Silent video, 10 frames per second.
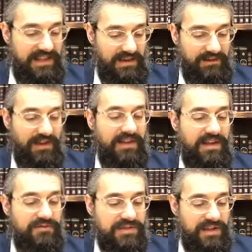Now, another
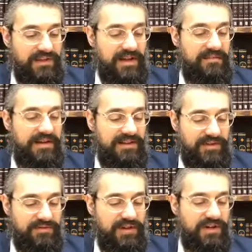interesting thing about the
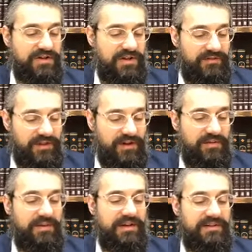introduction of the
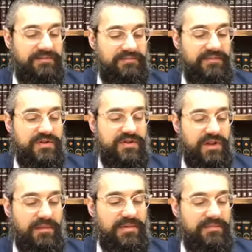Korban
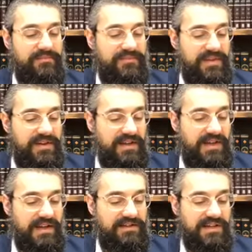Shlomim
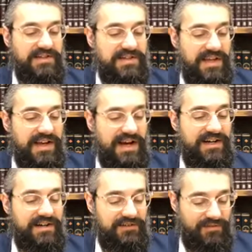is it doesn't say
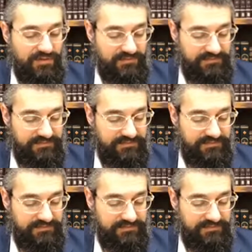yakrivu.